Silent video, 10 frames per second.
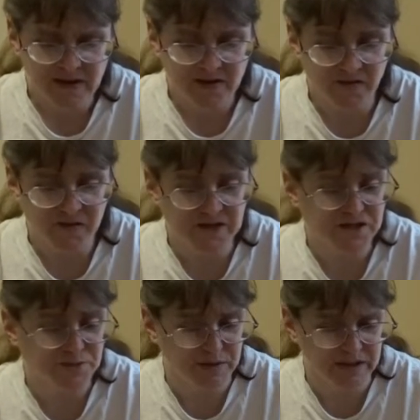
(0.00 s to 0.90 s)
The
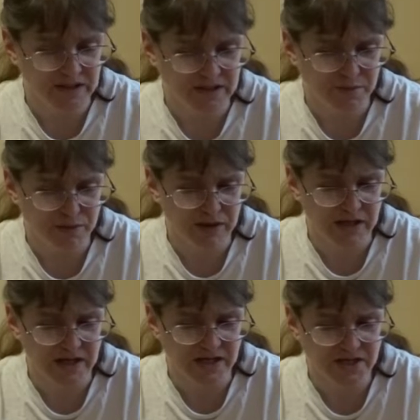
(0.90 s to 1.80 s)
finished bullets he put
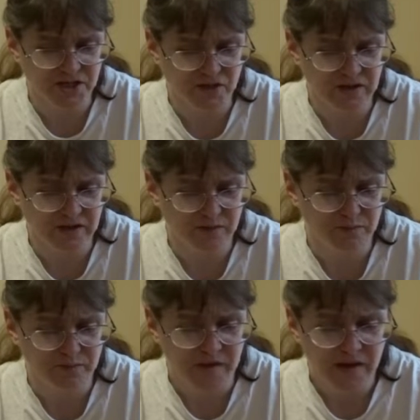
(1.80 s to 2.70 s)
into his
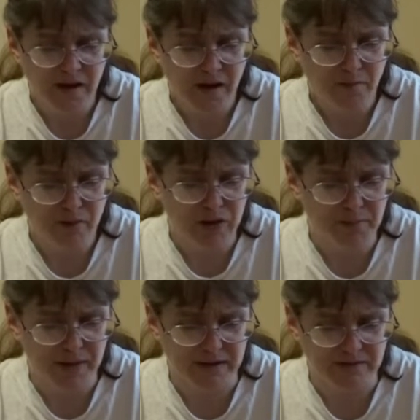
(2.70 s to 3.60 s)

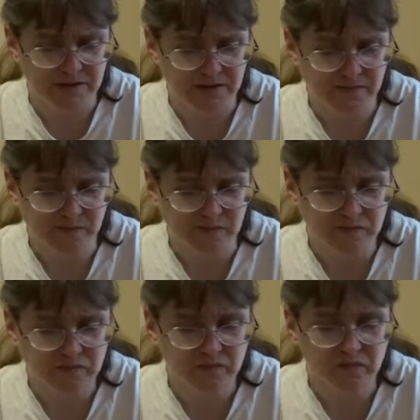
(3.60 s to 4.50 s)
bullet pouch.
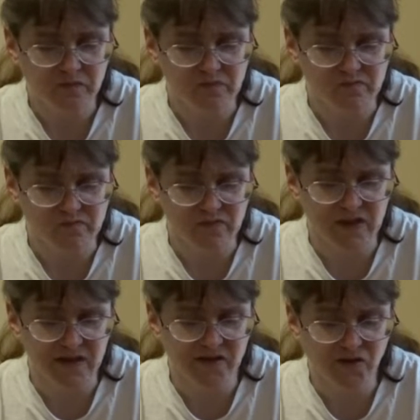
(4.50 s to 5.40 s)

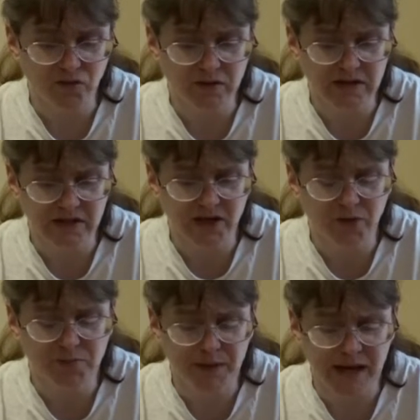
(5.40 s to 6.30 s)
This was a
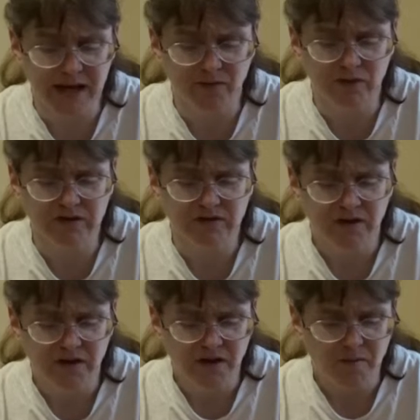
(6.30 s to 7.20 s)
little bag which
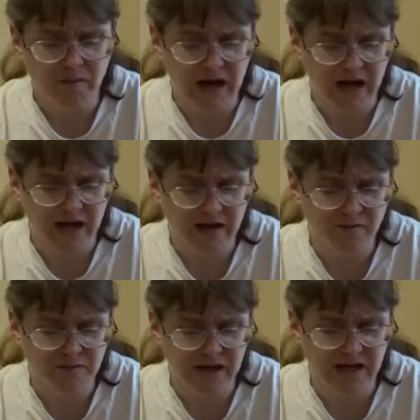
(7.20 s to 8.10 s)
Ma
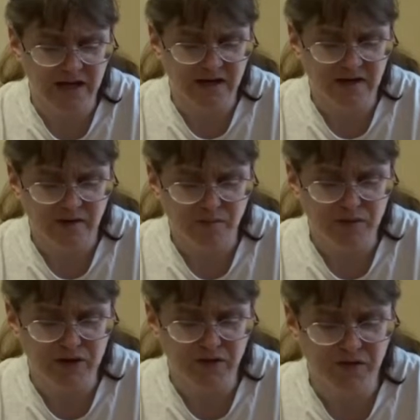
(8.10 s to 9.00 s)
had made
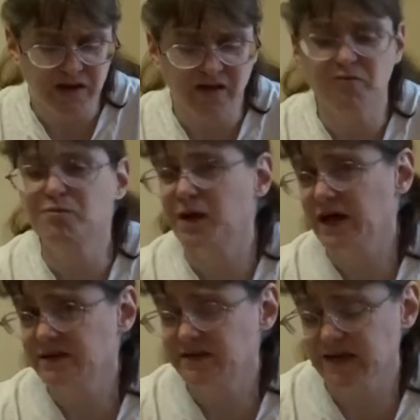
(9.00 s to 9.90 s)
beautifully of
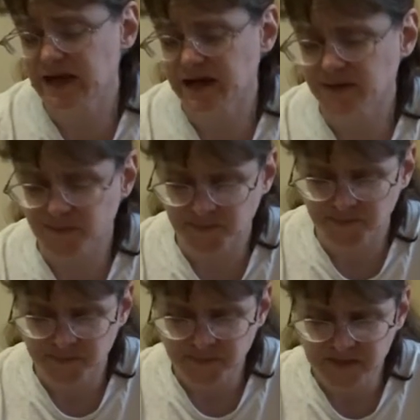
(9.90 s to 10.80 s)
buckskin
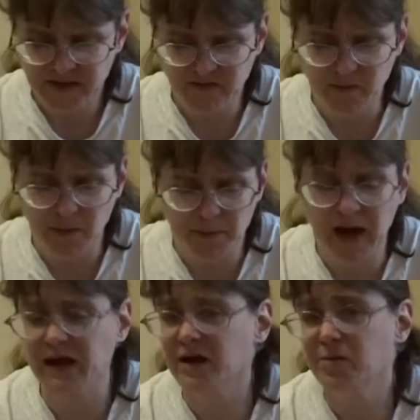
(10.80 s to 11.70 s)
from a
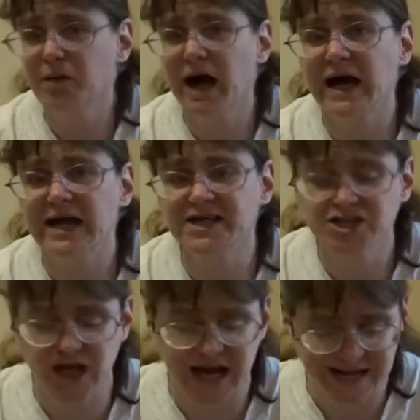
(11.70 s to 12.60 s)
buck Pa had
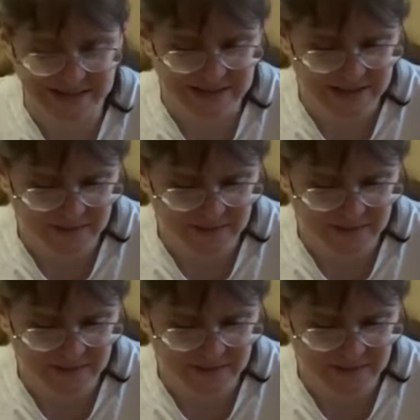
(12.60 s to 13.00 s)
shot.